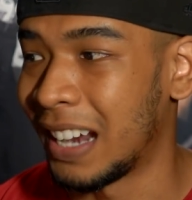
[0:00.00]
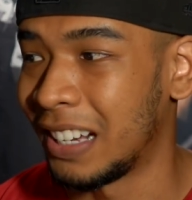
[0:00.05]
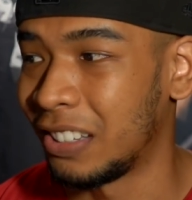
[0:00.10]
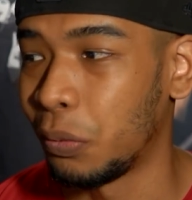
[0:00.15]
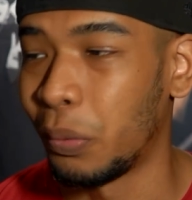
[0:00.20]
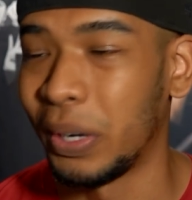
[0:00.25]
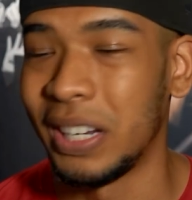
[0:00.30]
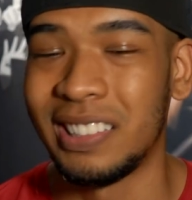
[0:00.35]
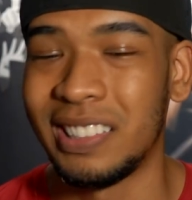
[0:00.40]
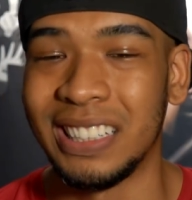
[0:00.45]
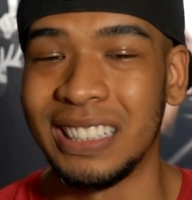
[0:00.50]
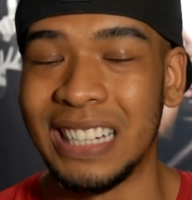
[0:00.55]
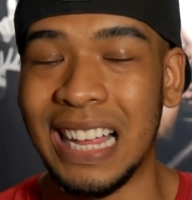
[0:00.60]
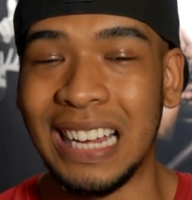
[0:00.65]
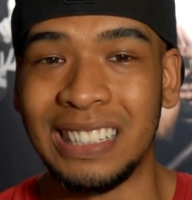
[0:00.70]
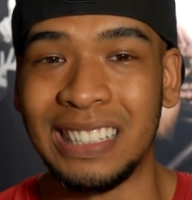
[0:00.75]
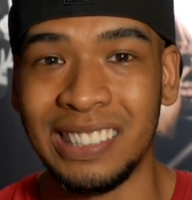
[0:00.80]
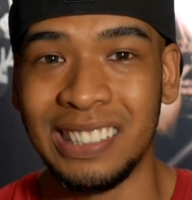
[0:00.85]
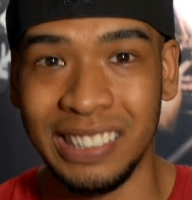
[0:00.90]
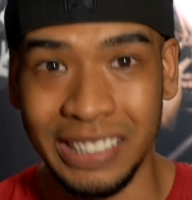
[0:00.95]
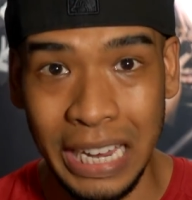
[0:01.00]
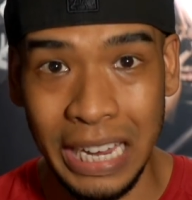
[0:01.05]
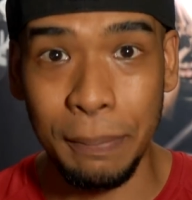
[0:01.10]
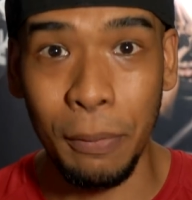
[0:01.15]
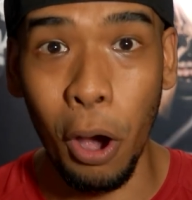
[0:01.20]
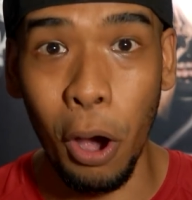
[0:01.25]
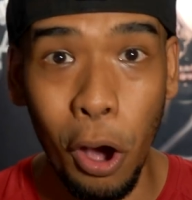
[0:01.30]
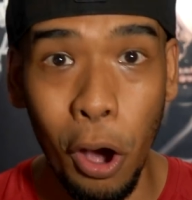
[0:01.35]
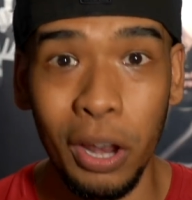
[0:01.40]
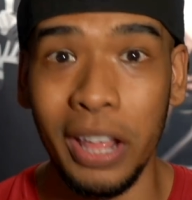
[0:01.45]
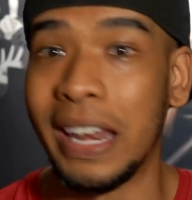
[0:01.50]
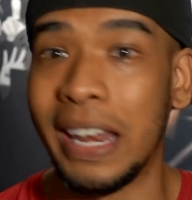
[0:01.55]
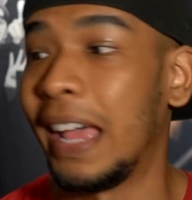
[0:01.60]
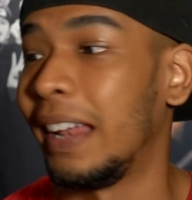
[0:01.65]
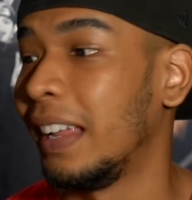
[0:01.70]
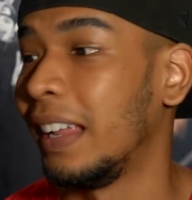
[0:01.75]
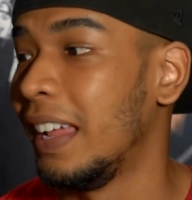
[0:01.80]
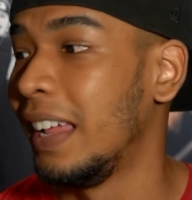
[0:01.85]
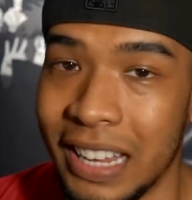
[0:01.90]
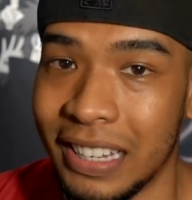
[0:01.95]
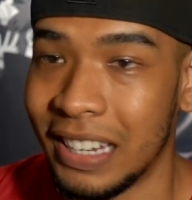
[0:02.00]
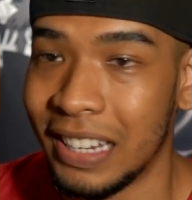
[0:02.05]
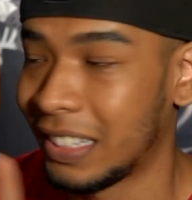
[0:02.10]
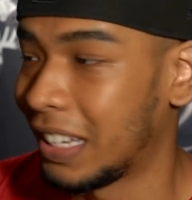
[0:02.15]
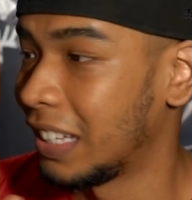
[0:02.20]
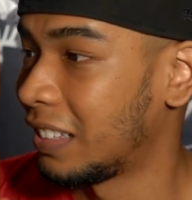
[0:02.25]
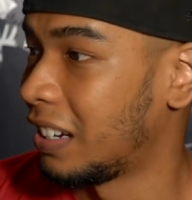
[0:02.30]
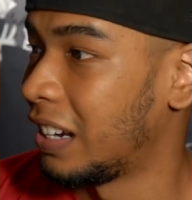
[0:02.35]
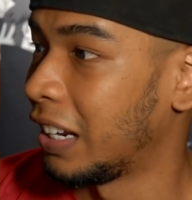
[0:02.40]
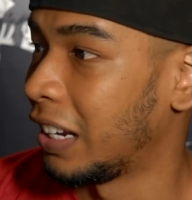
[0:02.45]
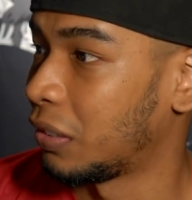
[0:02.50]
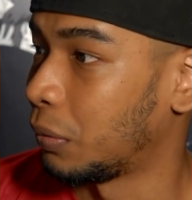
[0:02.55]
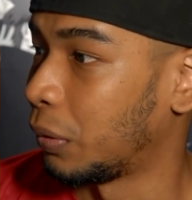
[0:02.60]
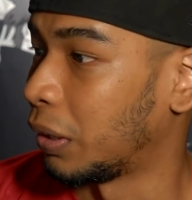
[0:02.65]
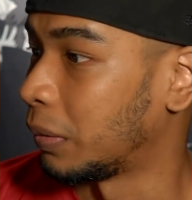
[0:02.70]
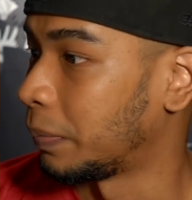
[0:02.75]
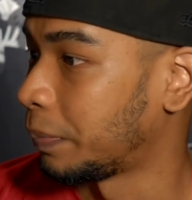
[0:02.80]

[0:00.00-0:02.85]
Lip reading: I just wanted to like skip all of that. Yeah, let's get to the next